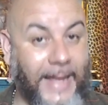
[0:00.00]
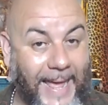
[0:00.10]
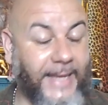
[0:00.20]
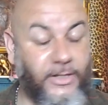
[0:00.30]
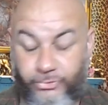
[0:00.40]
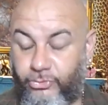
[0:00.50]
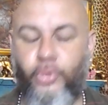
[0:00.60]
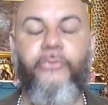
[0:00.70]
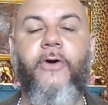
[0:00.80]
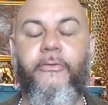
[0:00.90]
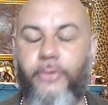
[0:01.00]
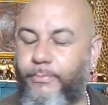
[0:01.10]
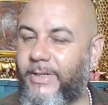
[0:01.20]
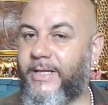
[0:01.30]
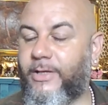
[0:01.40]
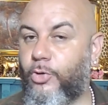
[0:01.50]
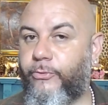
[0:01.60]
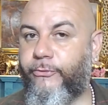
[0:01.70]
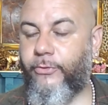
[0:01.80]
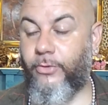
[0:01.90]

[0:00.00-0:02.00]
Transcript: I can just goof off completely goof,